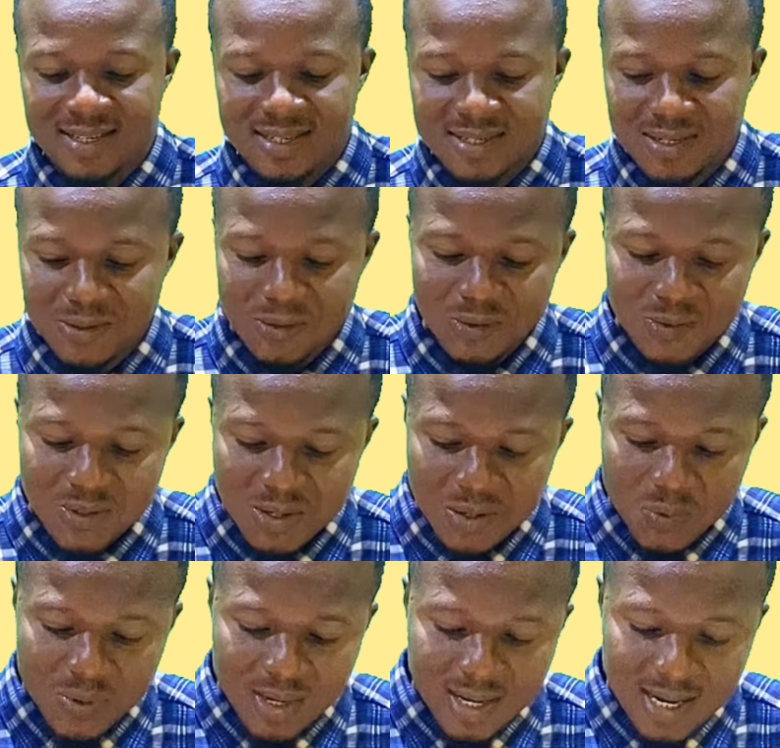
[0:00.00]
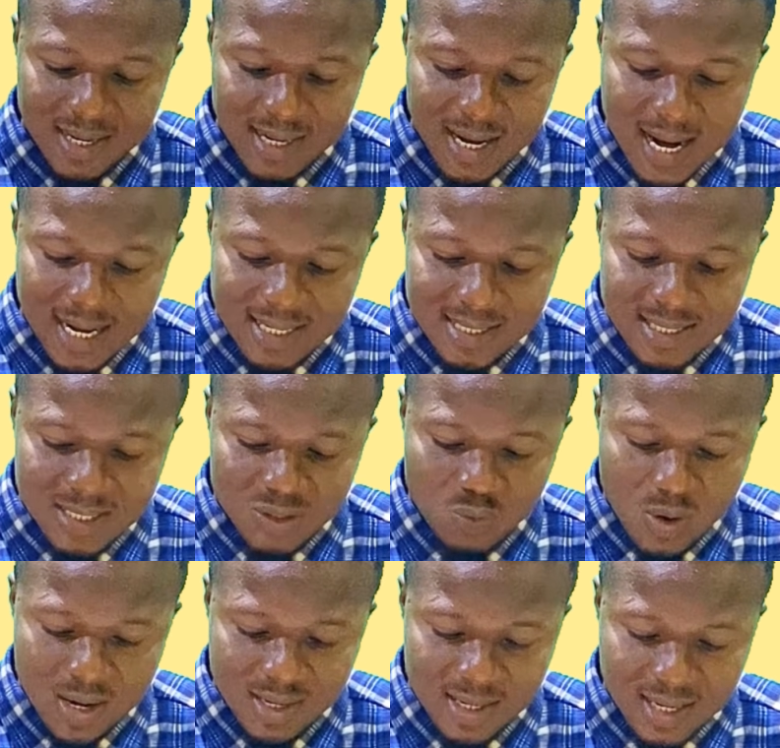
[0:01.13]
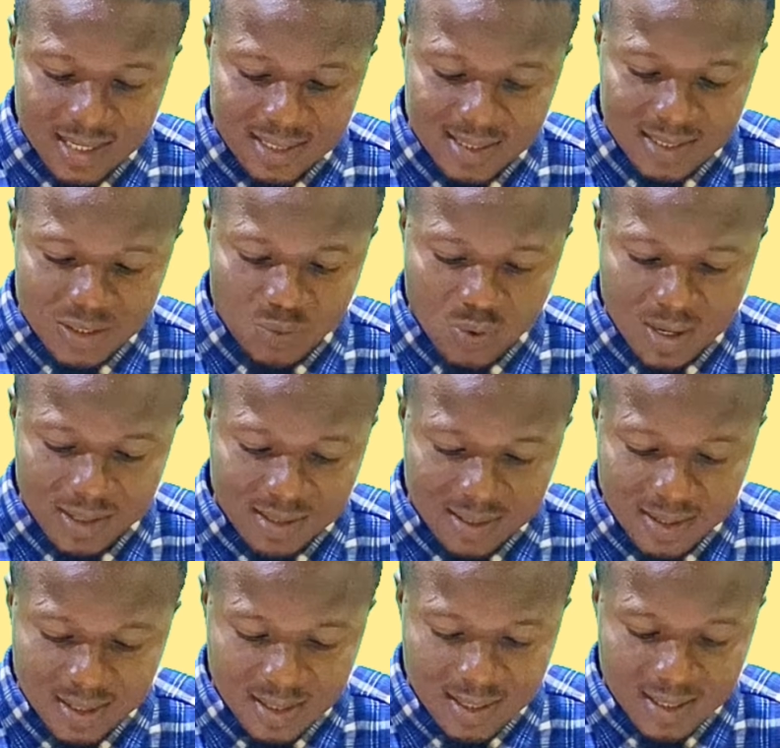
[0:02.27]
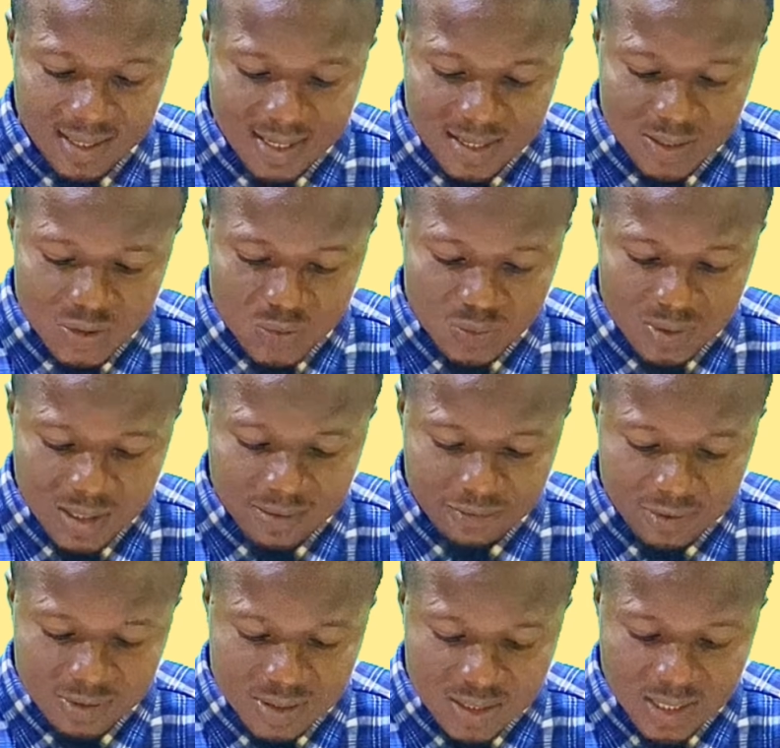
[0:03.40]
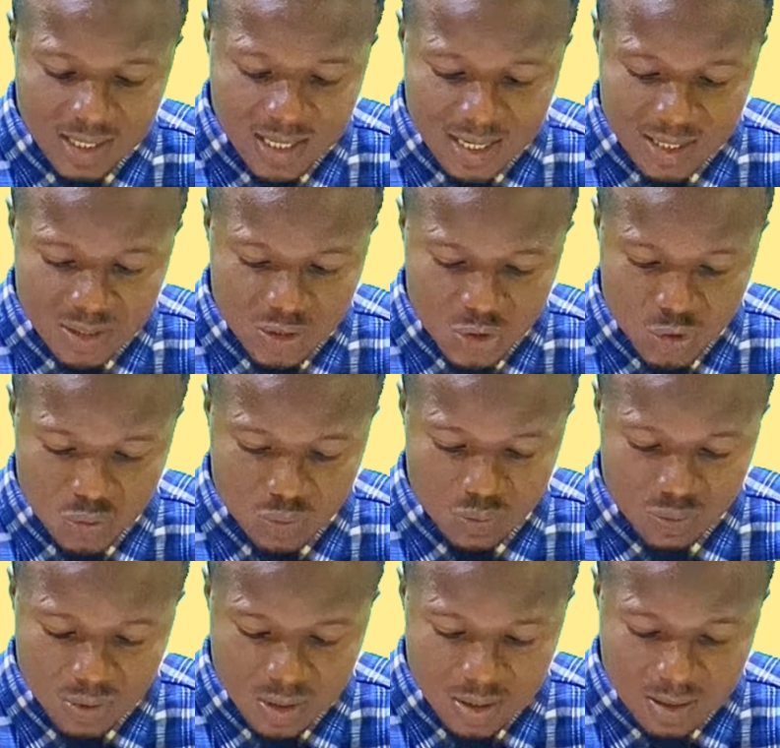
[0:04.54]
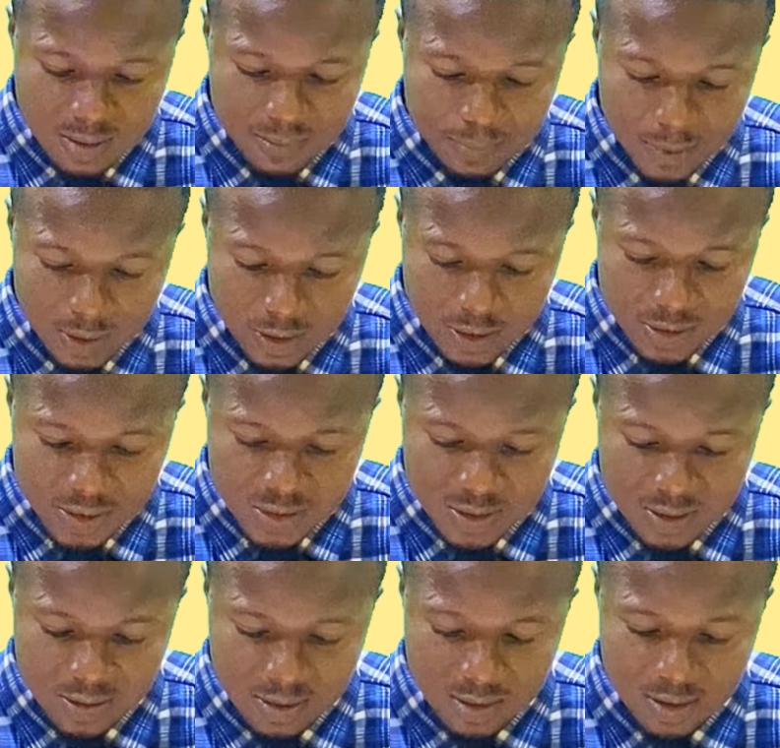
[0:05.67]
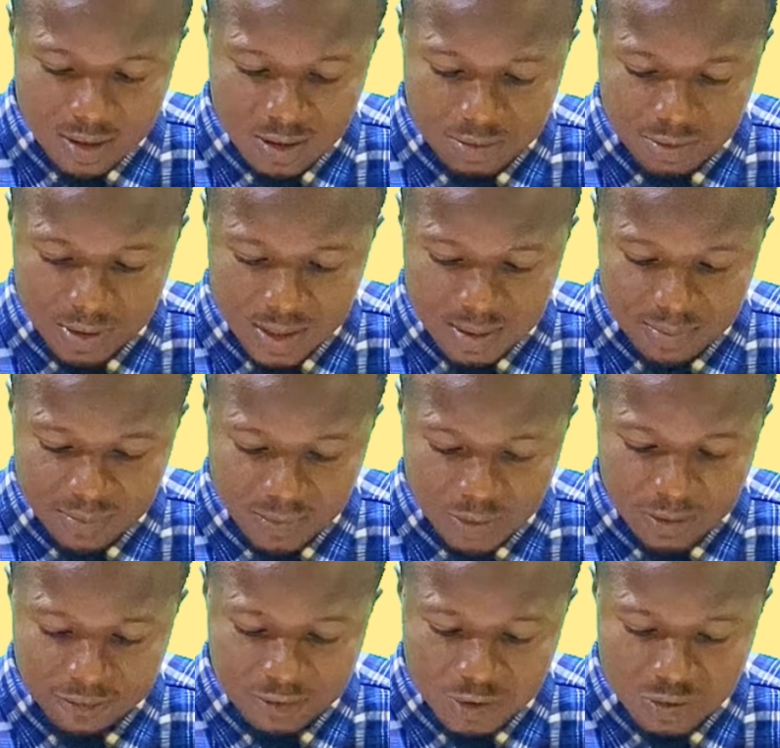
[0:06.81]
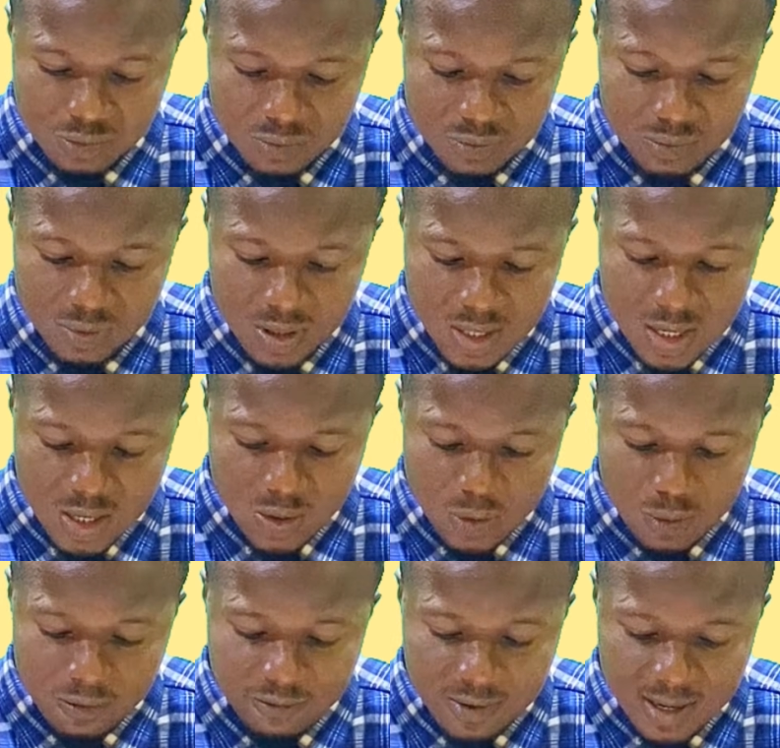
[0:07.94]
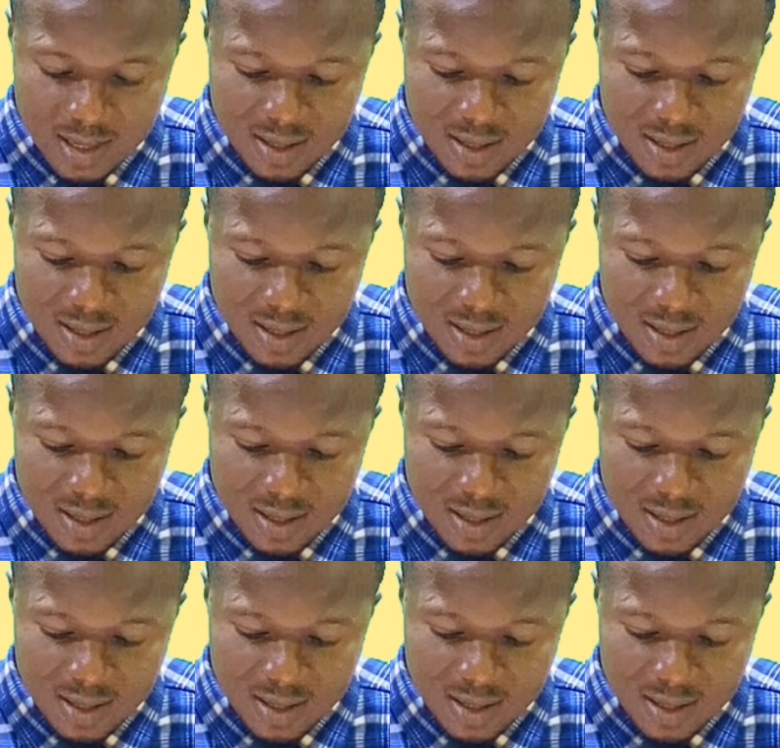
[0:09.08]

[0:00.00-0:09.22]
So we can add this 1 and this 1 here to give us a 2 plus logarithm of 2 over